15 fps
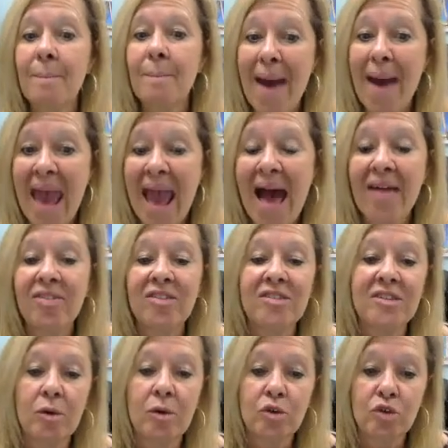math,
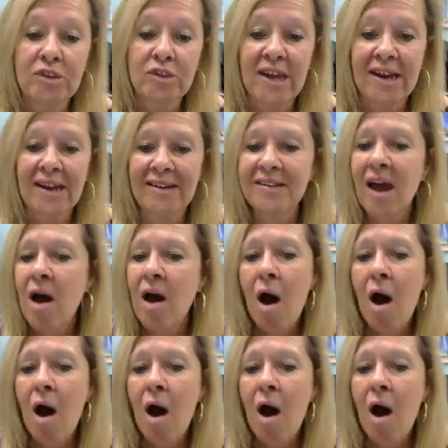social studies,